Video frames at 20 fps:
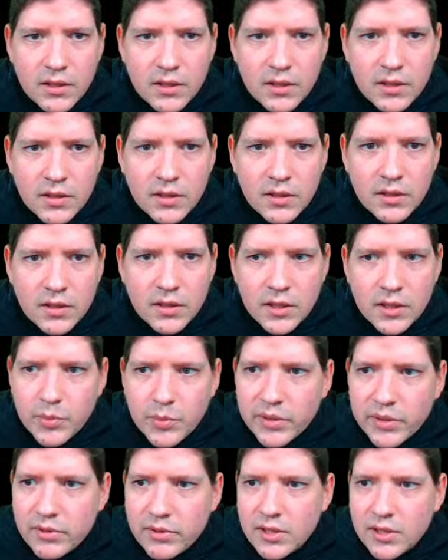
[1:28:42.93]
in a
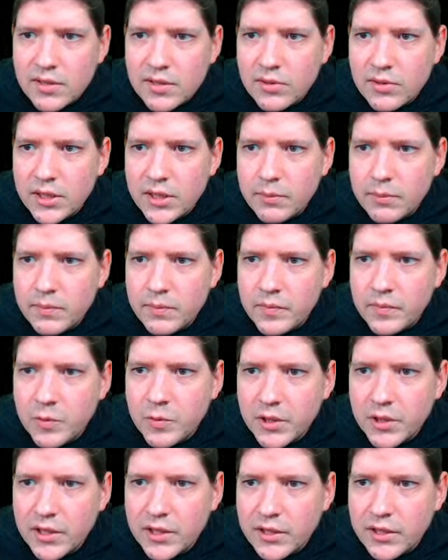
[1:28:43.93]
previous stream.
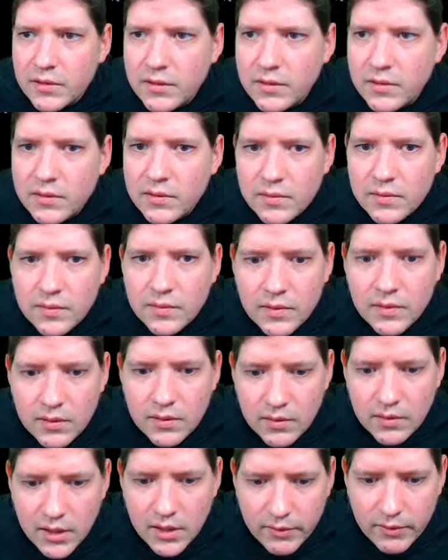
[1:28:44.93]
We
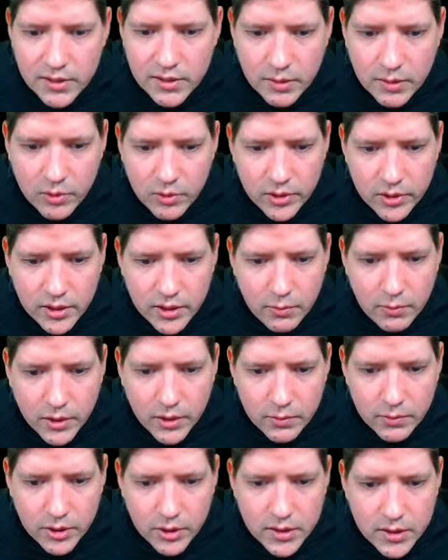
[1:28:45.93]
never stop learning. One
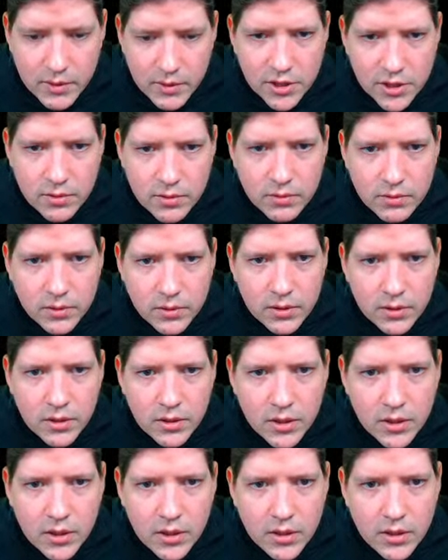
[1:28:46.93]
words match rule.
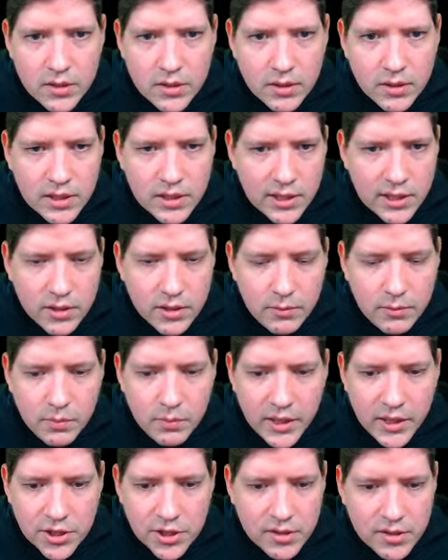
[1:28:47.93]
So this actually
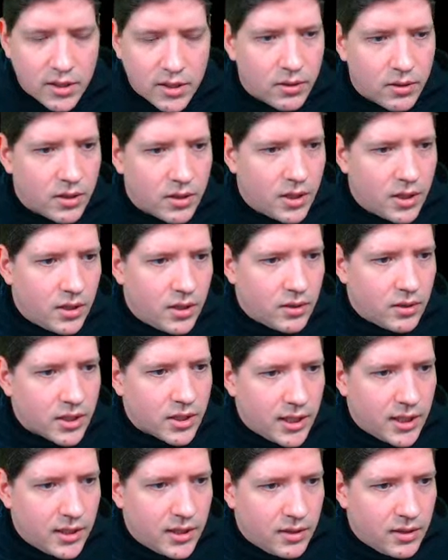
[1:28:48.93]
matches now.
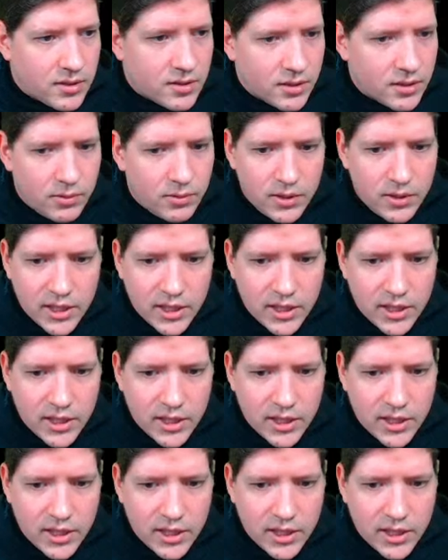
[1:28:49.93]
Okay, so we can